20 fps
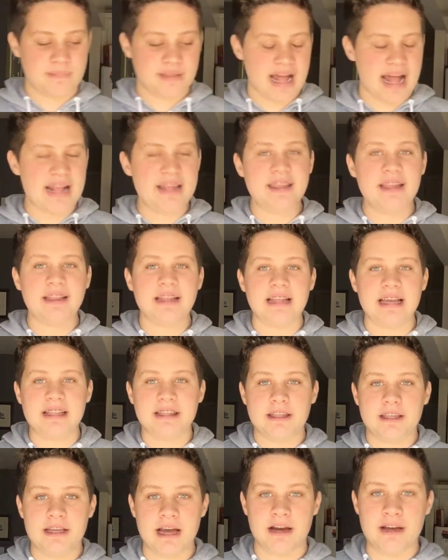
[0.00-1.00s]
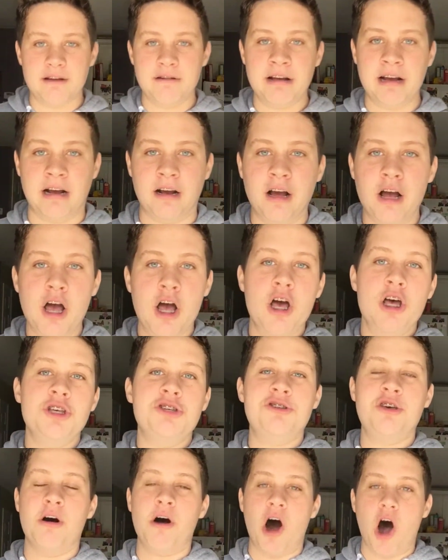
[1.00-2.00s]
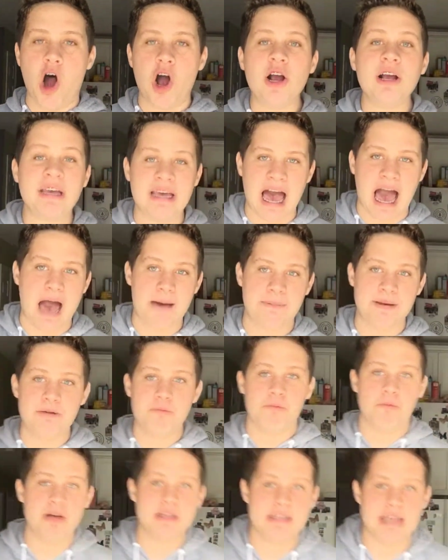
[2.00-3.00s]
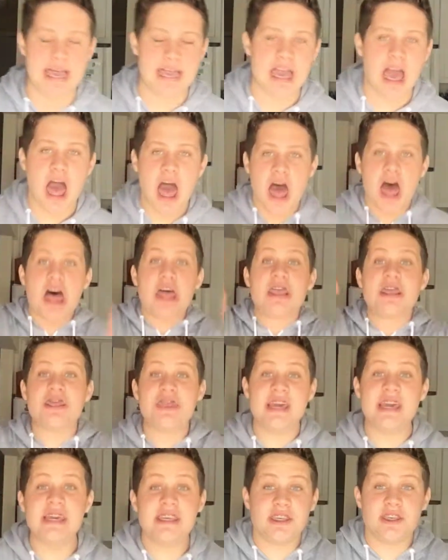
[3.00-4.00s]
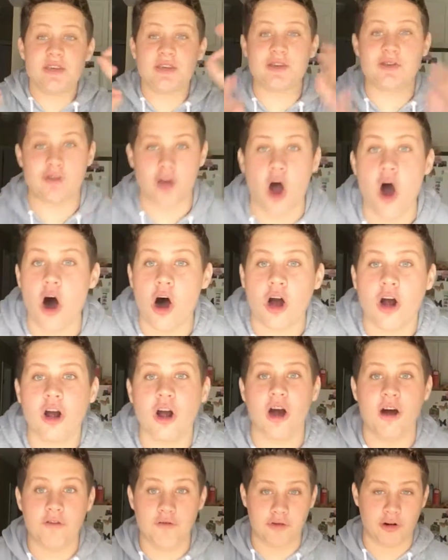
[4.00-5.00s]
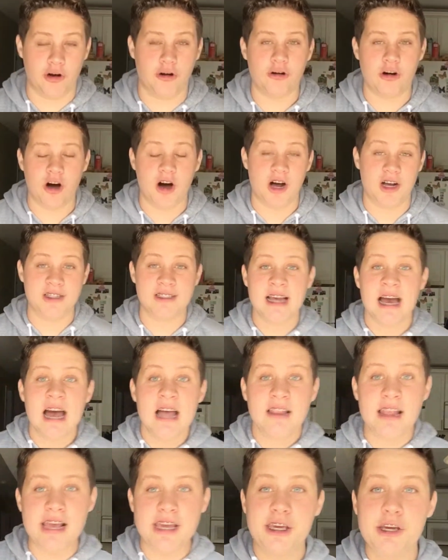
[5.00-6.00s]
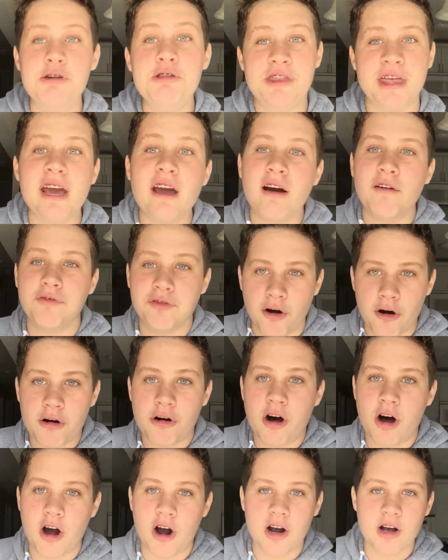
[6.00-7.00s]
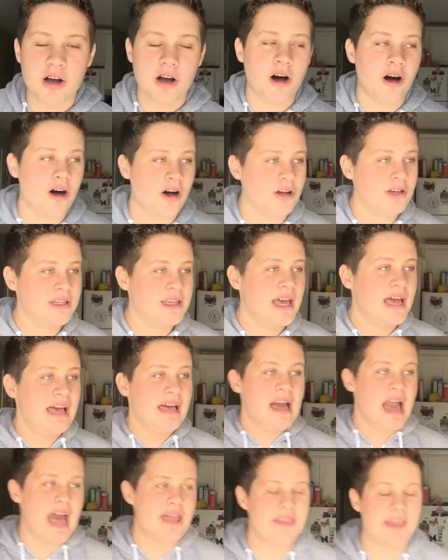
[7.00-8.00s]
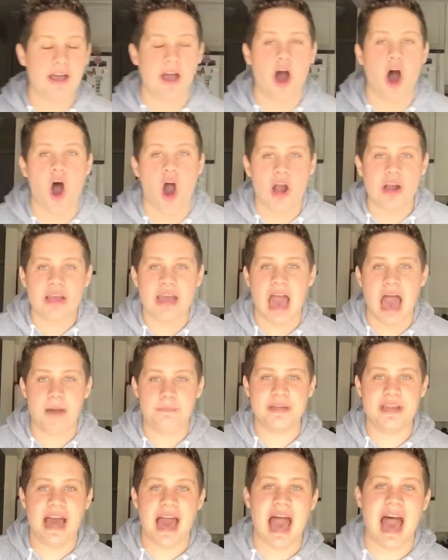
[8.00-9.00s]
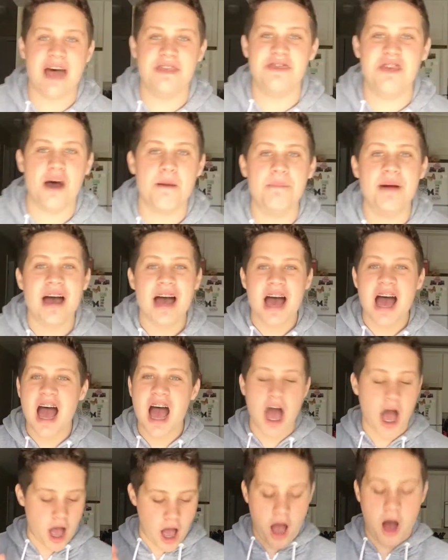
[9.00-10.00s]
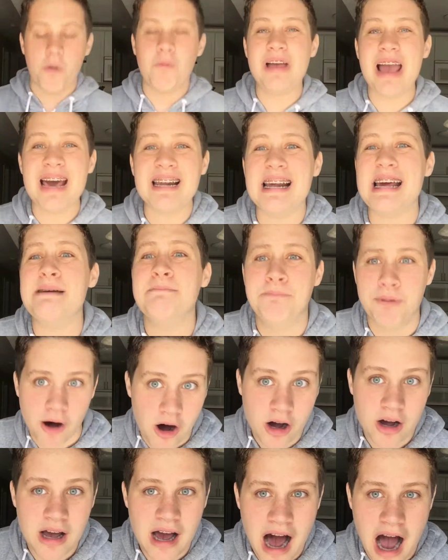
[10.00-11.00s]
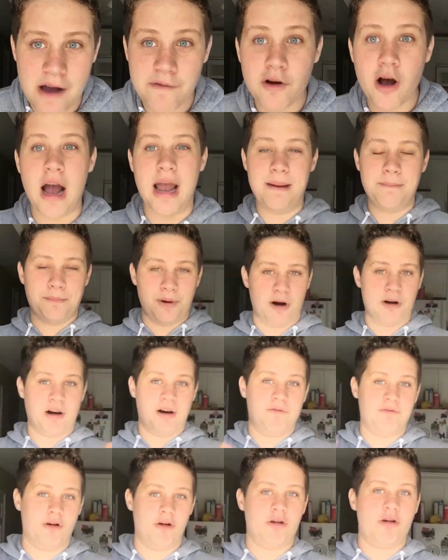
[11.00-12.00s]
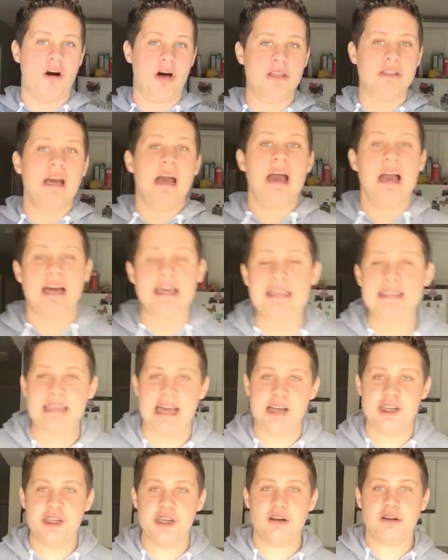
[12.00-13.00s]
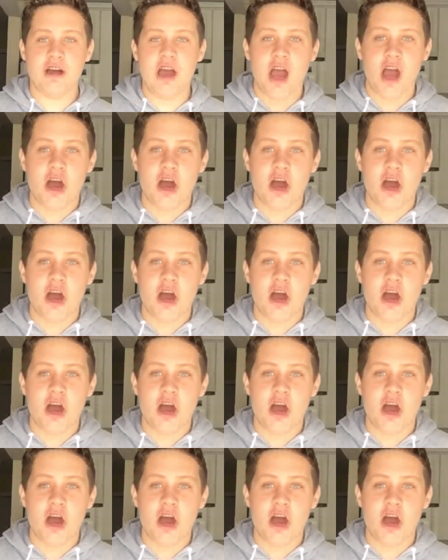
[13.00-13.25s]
anything to like to tell you here. So our cabin was like the star of roll calls. Like, you think of roll call calls, and like our cabin had them. We had a book. I wrote a book of roll calls because next year,